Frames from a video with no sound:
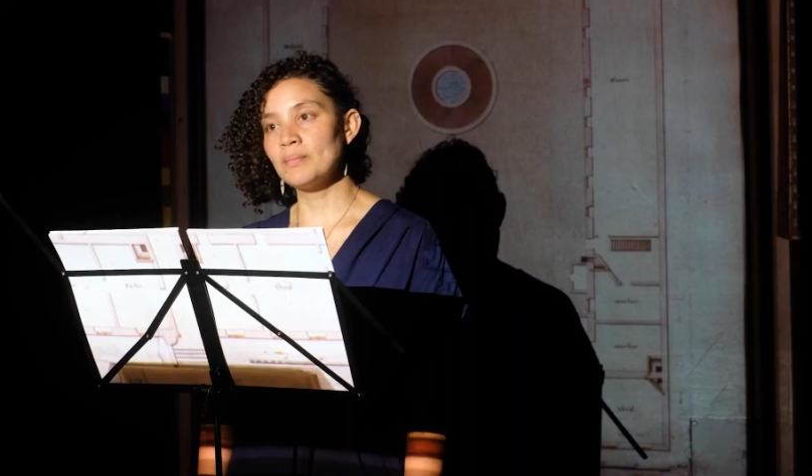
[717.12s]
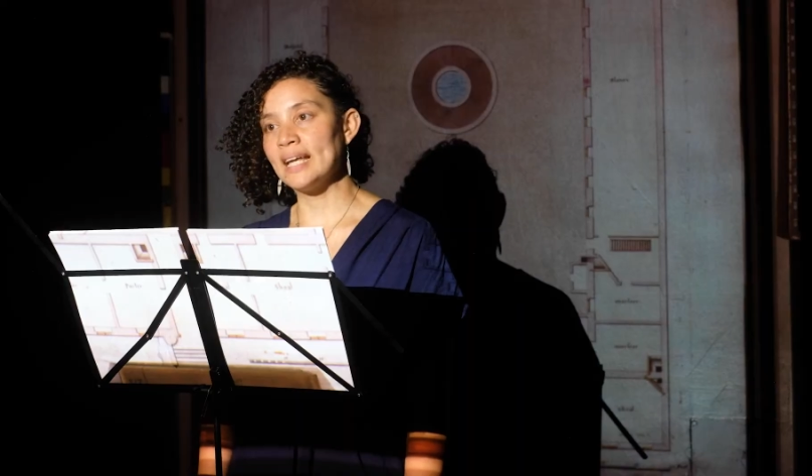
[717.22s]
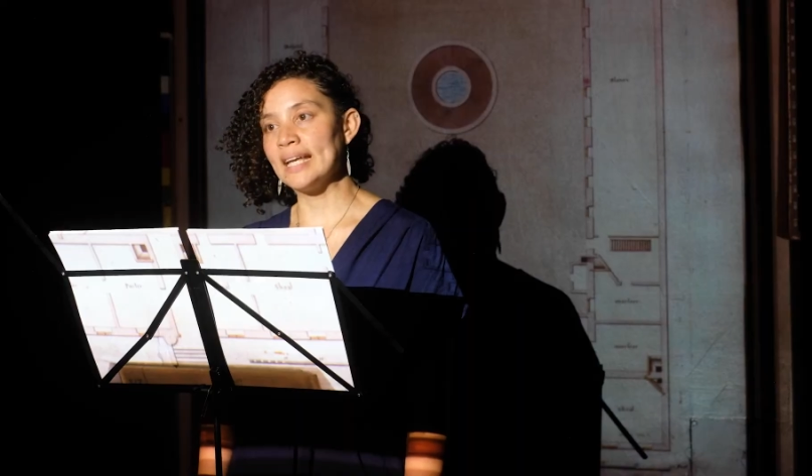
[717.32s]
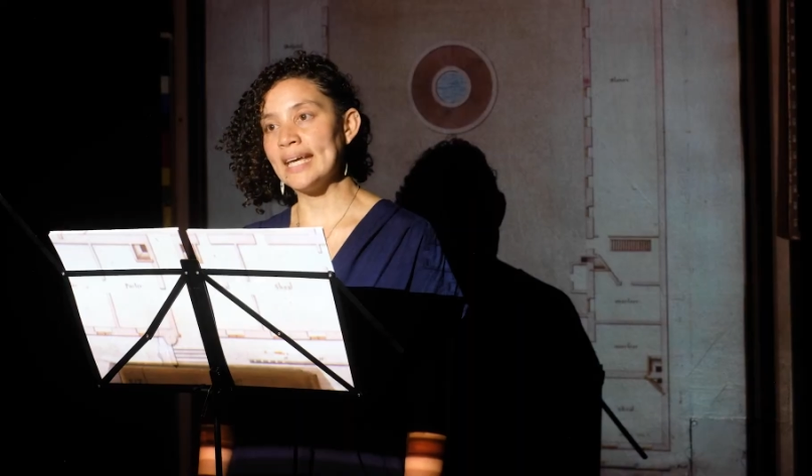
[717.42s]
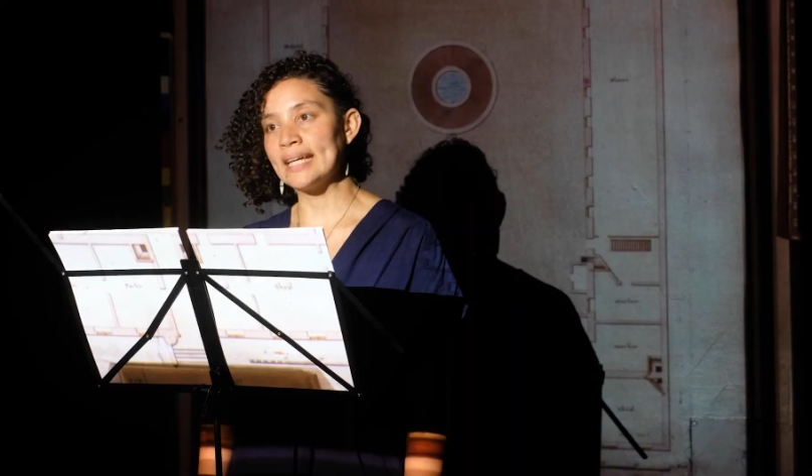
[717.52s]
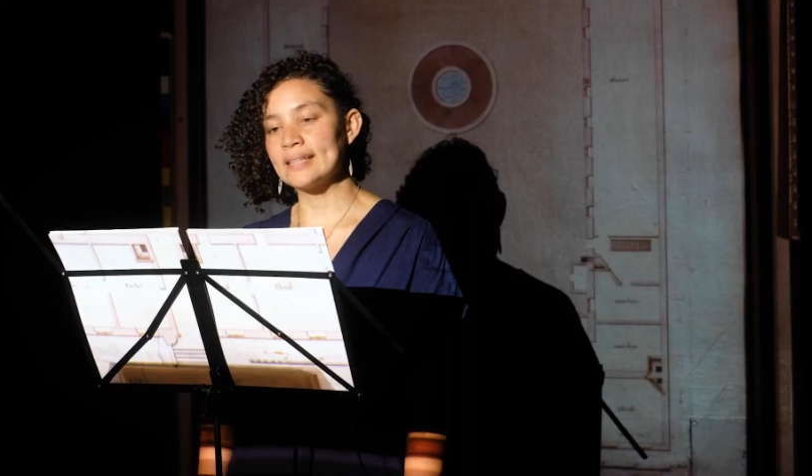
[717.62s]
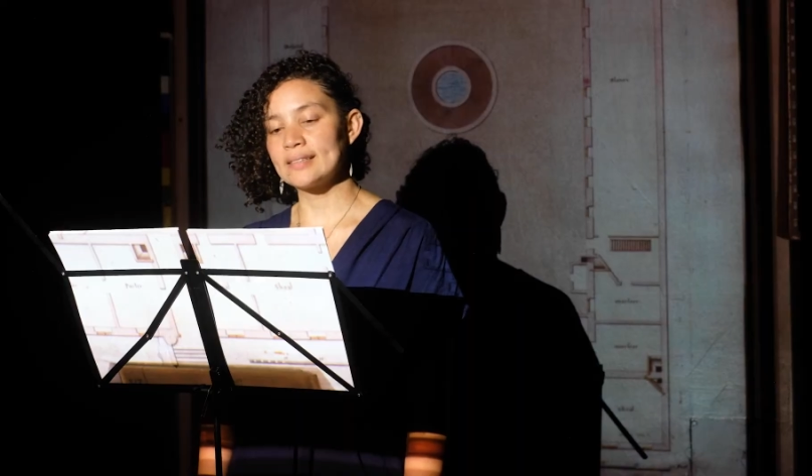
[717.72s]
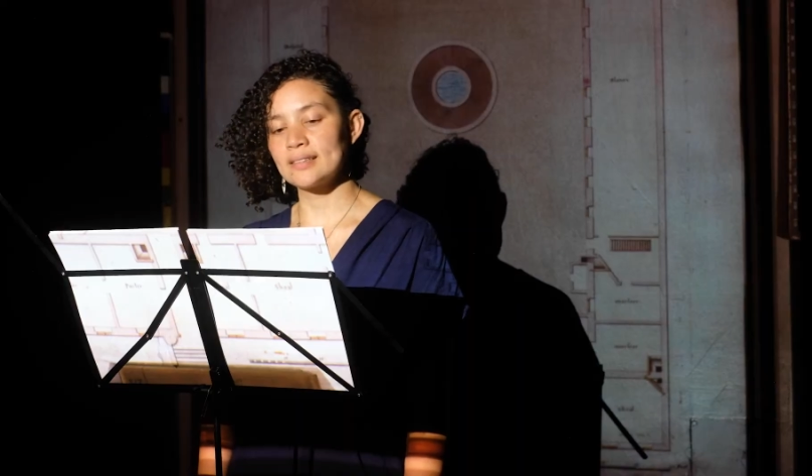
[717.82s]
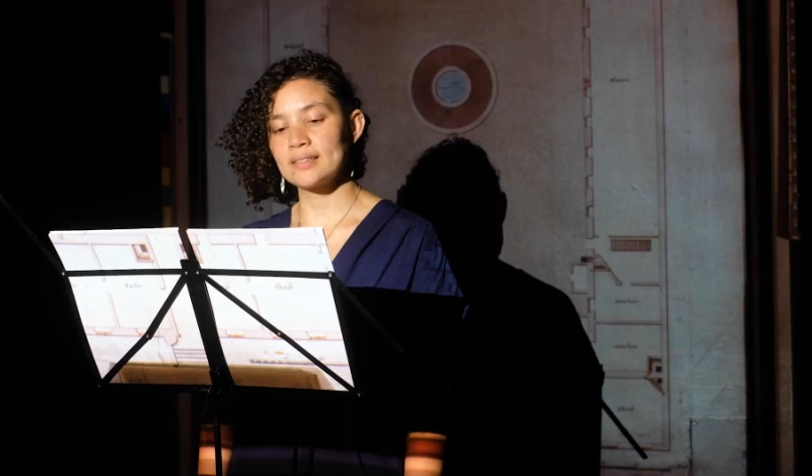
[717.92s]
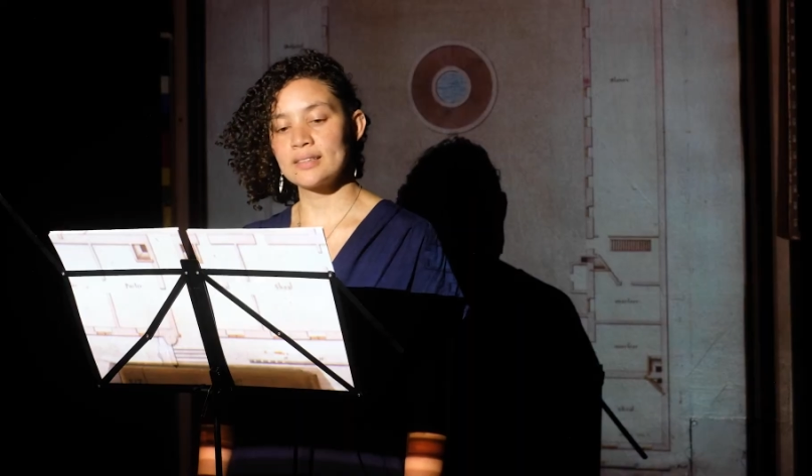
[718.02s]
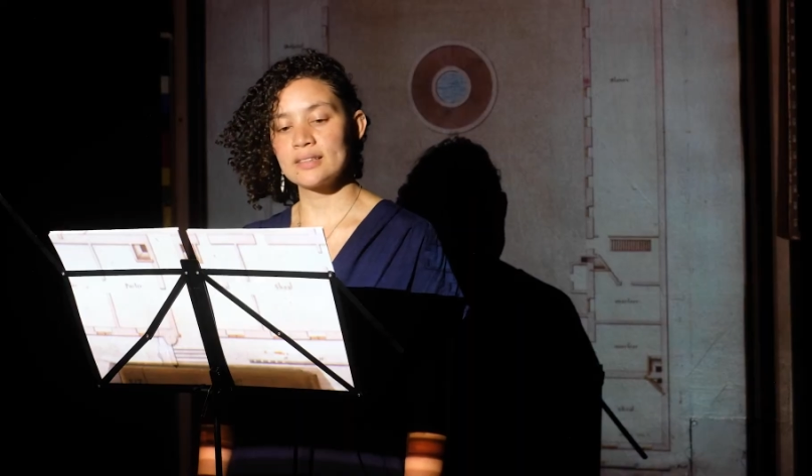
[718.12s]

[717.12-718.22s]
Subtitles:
my legs.